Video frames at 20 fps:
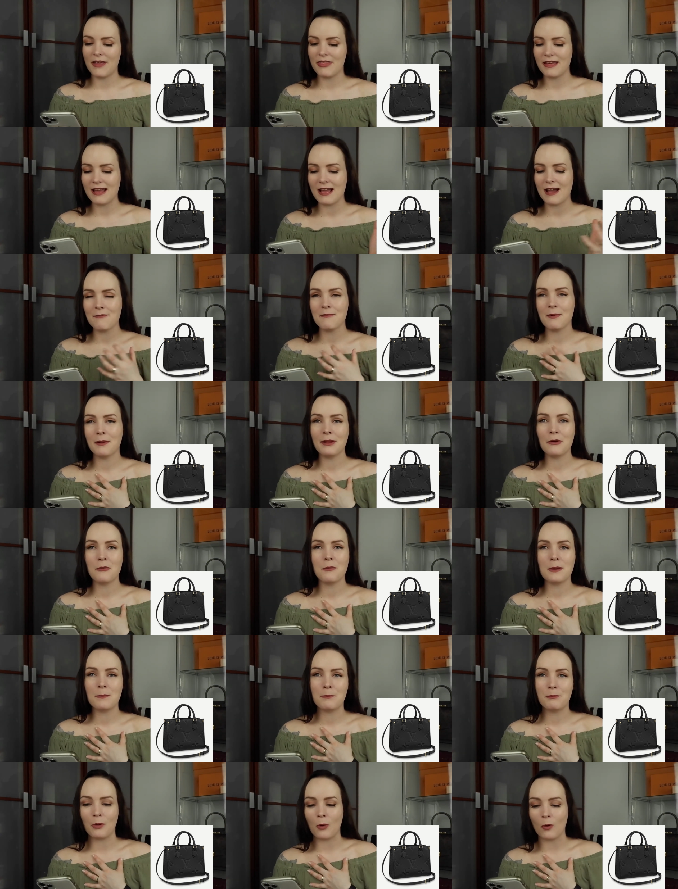think I'm a little
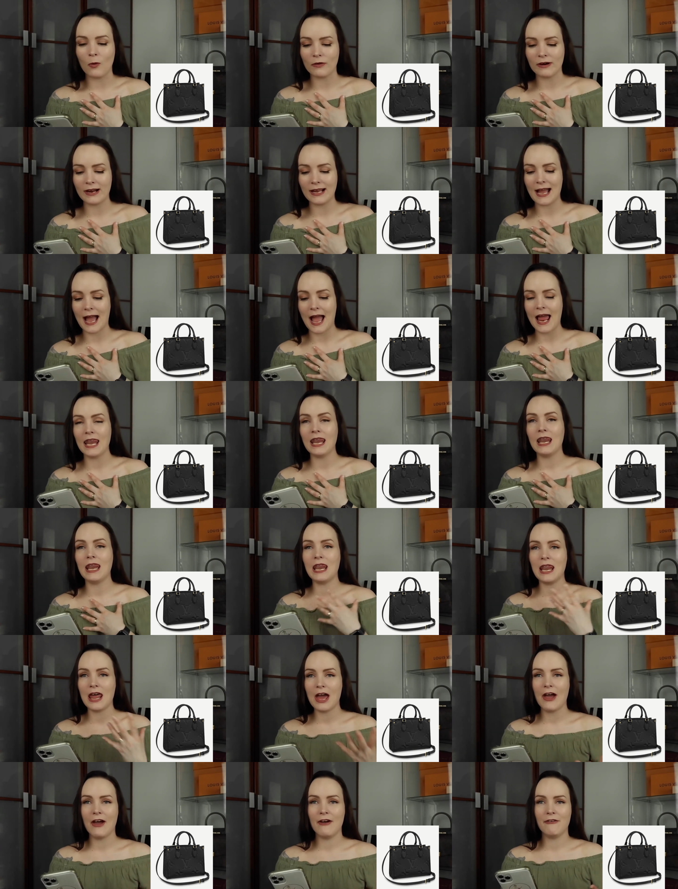bit boring. I
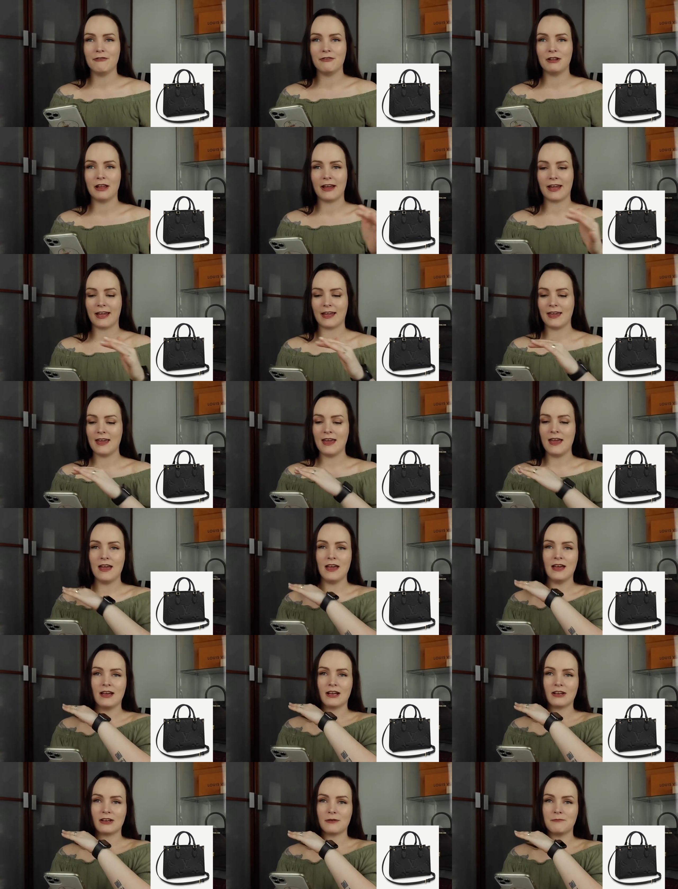love like
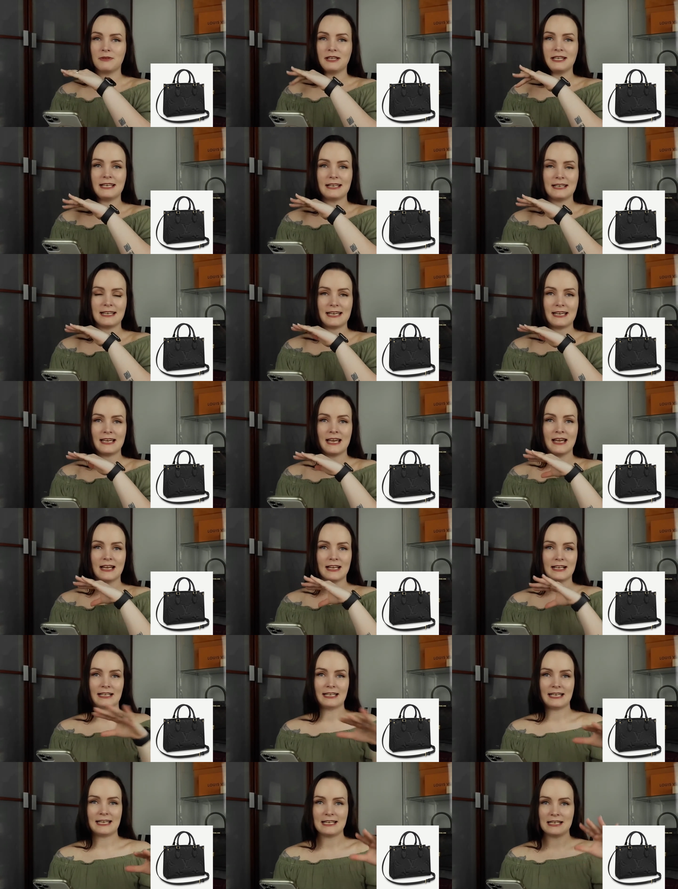completely
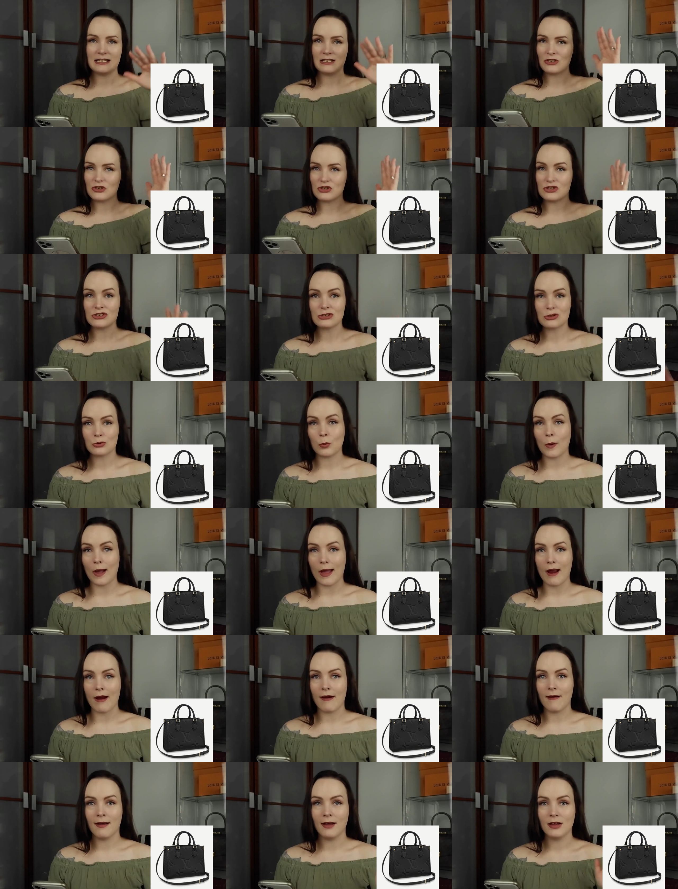clean
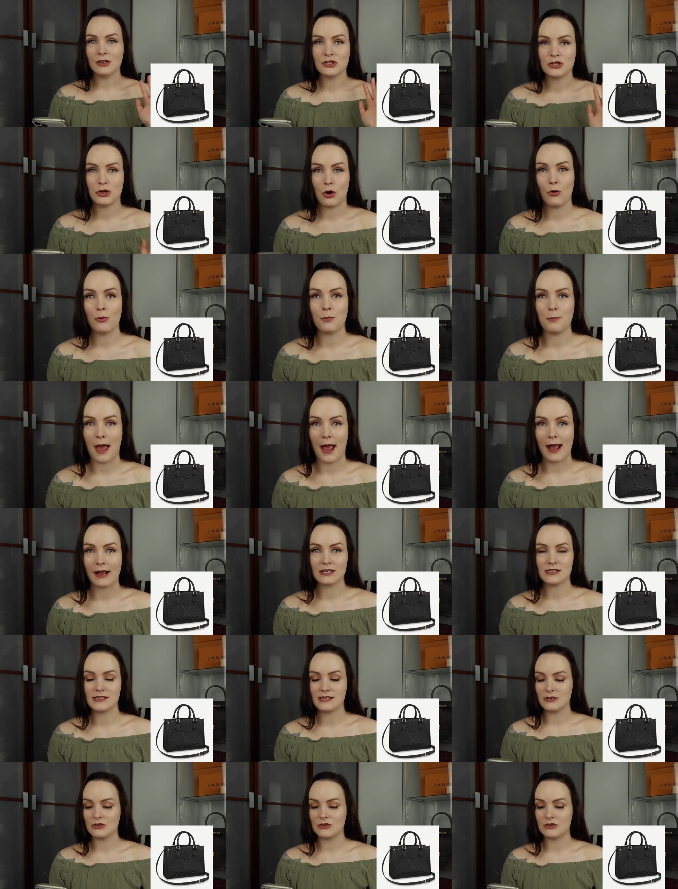square tote bags.